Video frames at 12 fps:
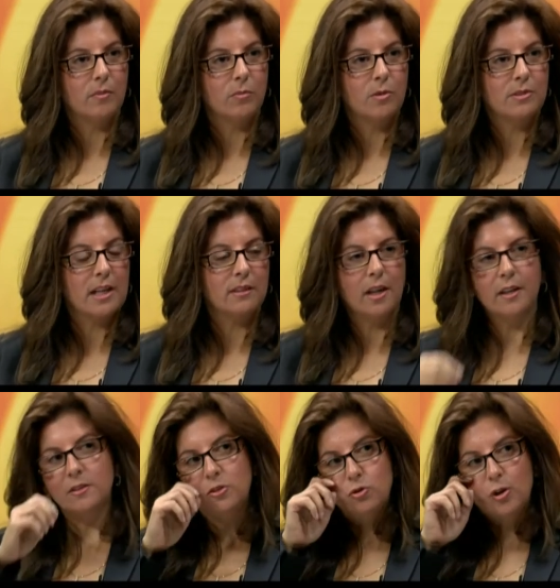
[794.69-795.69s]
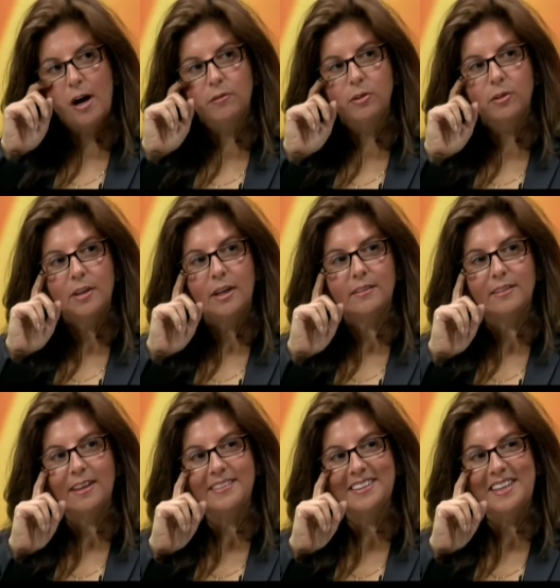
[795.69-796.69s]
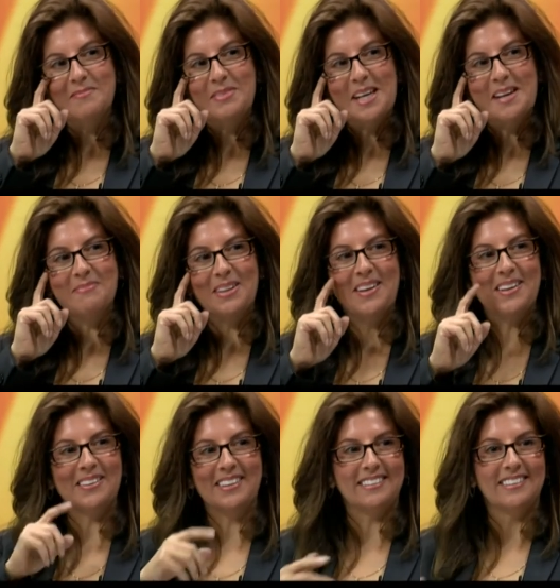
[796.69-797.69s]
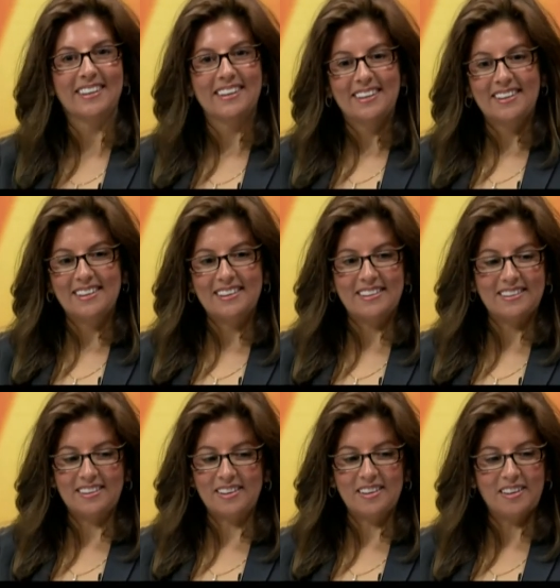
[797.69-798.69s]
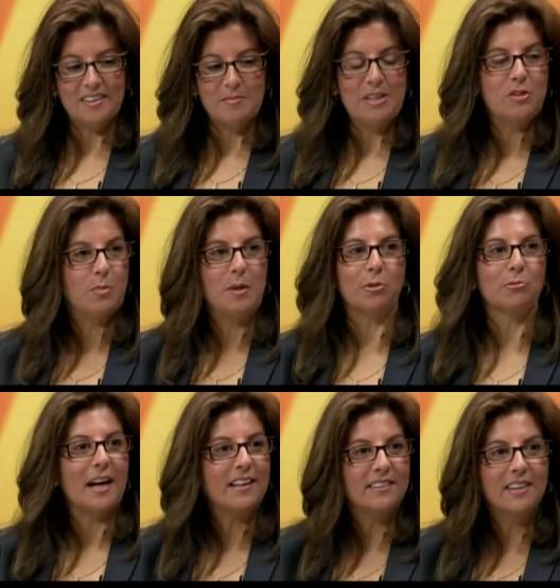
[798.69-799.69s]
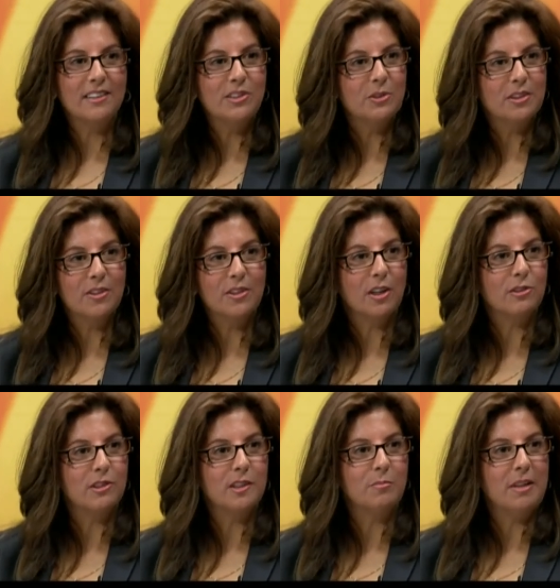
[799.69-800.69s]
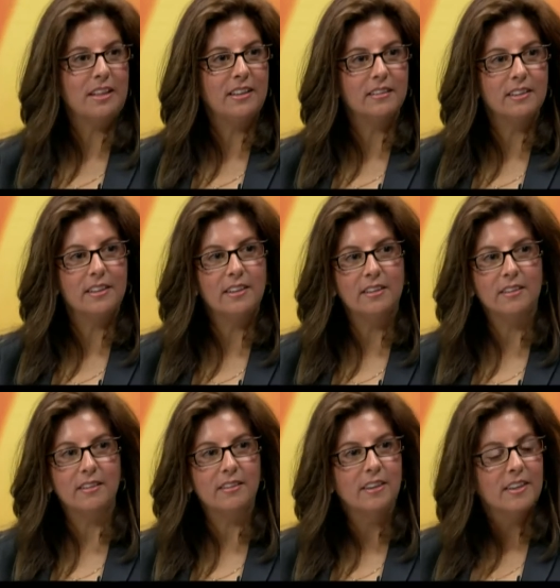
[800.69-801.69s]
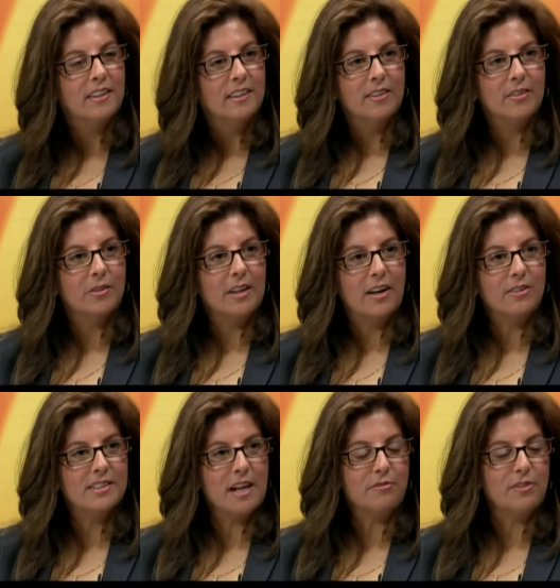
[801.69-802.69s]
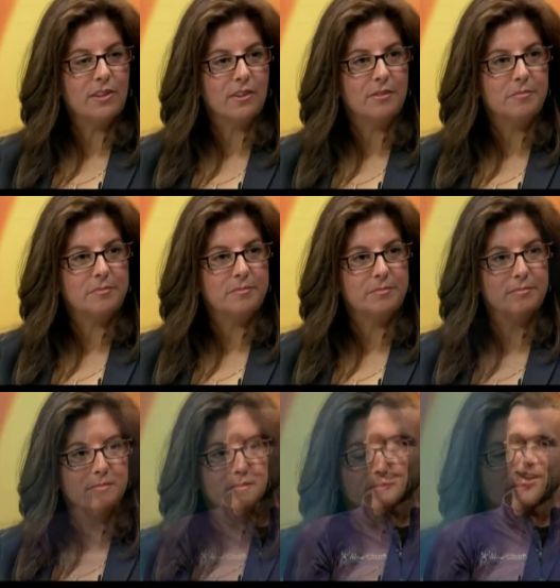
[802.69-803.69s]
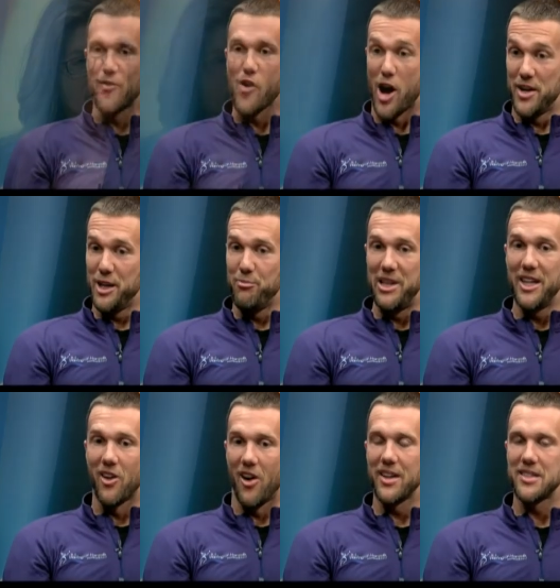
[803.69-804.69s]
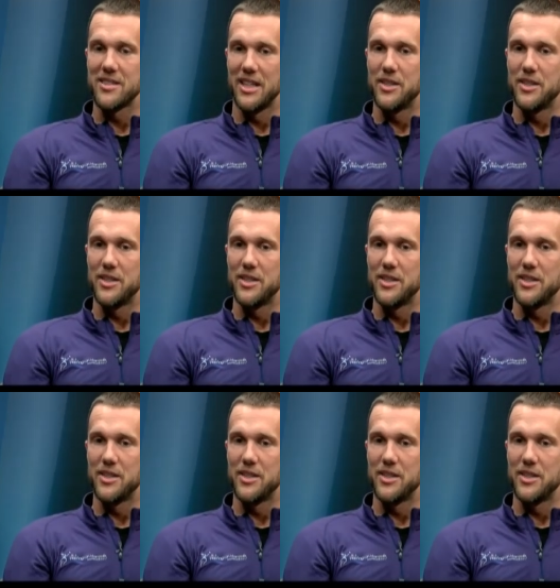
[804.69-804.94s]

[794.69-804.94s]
what was that like to travel as an NBA player? And yeah, uh, I mean, do people recognize you in other countries immediately, or how does that feel? Yeah, it's. Uh, I, in being honest,